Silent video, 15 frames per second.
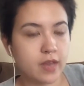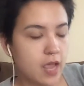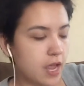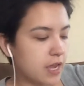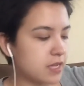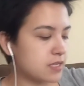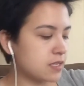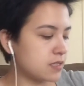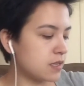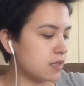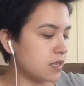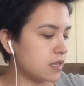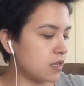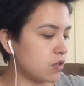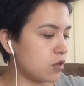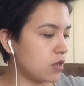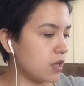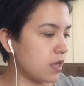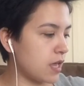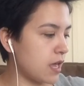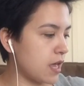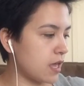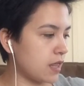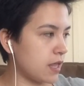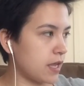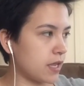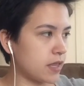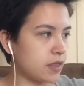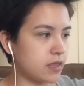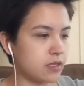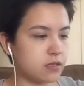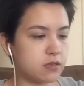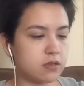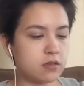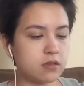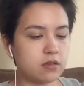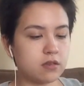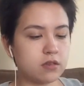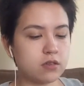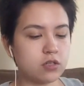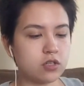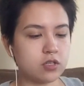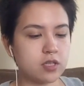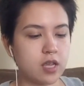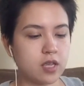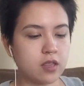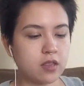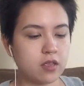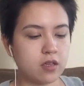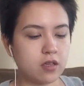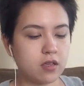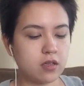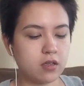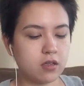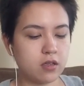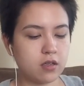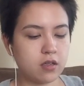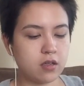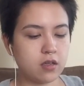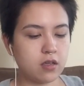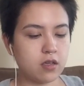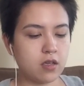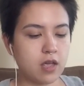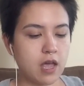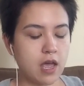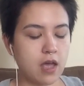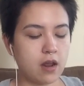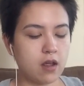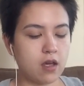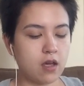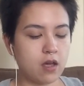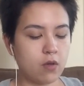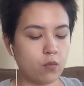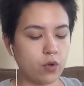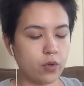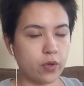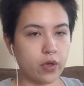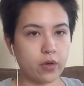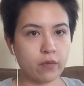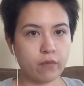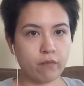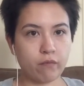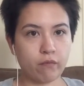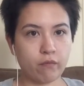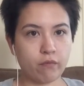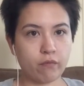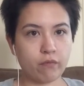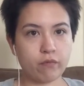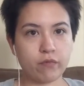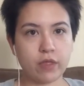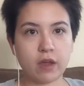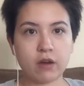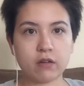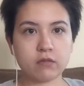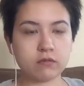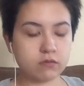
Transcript: I guess it's something that you can get at like this, just like the, at Wilco there.